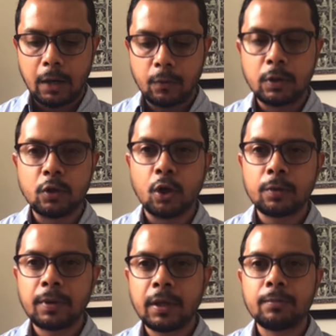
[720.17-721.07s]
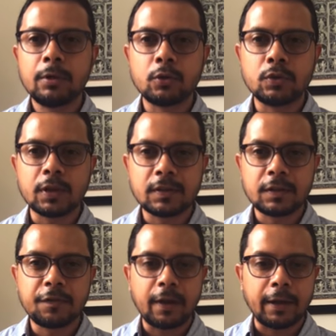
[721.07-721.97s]
will not be able to
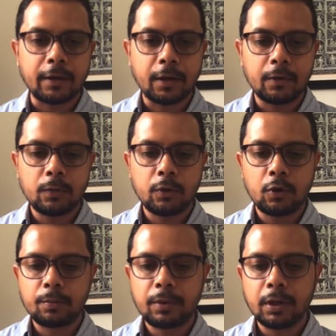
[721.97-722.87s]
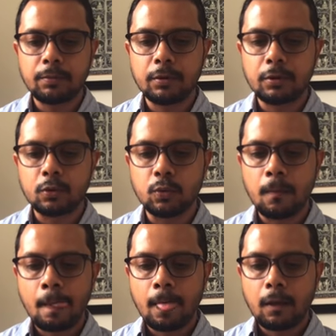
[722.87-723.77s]
justify, I will not be able to
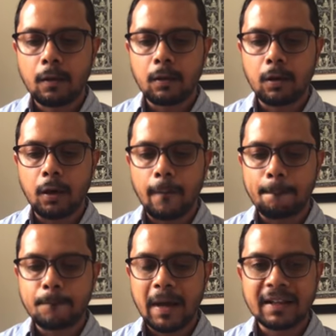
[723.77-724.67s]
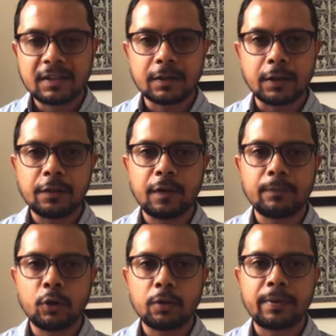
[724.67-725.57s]
answer if I'm
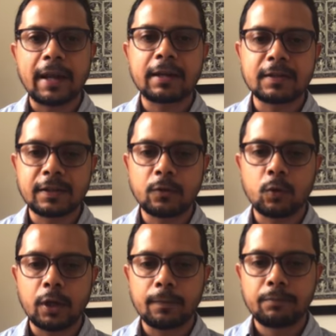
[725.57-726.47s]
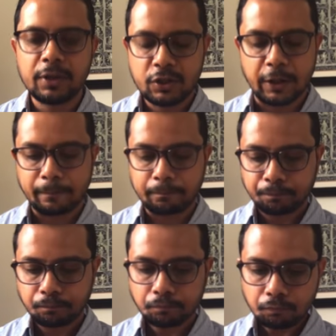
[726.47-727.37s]
not practicing what I'm preaching.
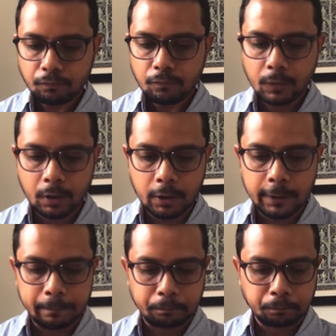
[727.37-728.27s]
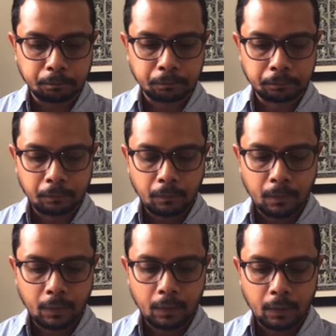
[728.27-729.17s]

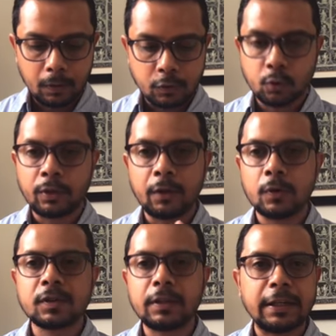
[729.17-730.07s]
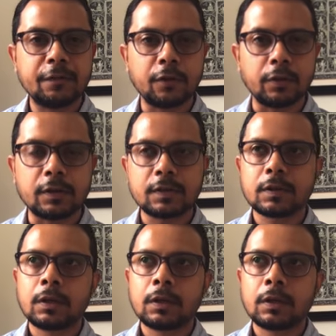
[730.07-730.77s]
So there was a need for this.